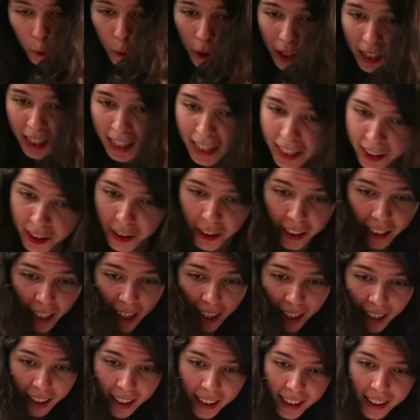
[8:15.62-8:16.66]
we need to
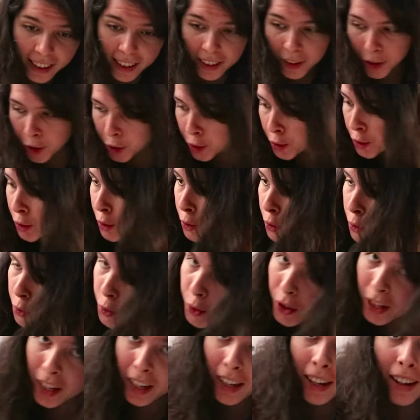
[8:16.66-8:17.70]
get into
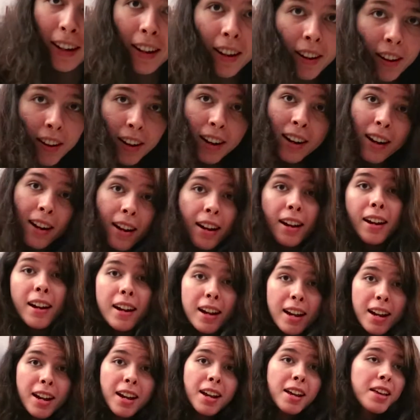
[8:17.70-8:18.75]

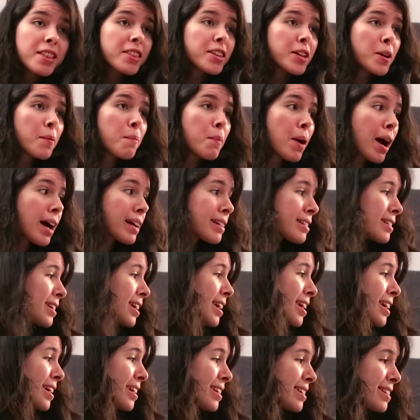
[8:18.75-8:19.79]
the
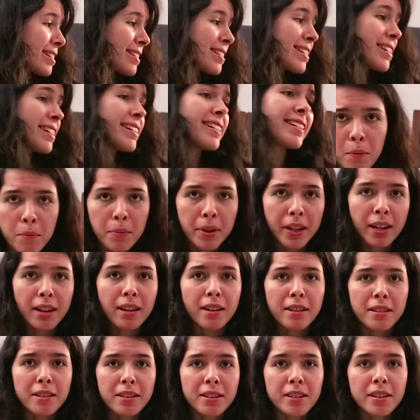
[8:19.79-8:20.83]
unboxings.
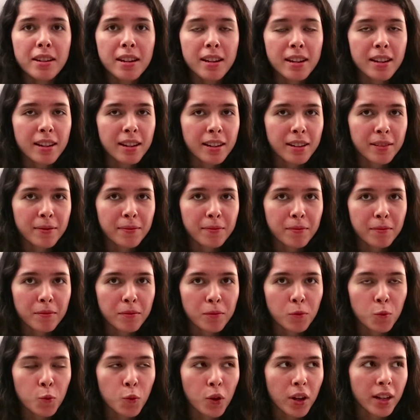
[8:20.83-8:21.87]
Because
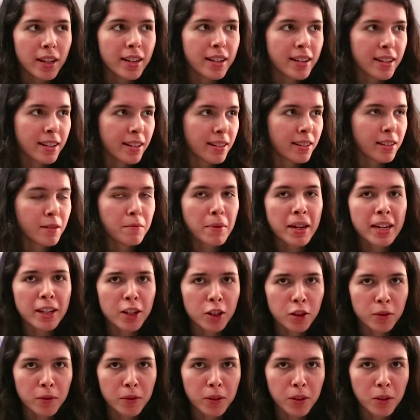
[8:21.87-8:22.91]
what is a
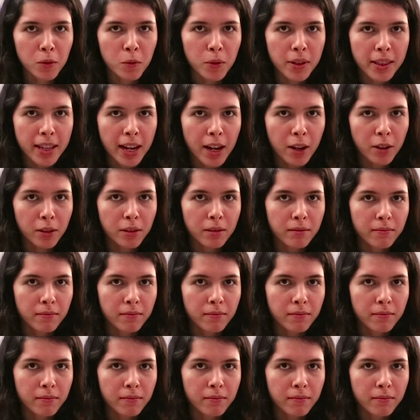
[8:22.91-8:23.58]
makeover without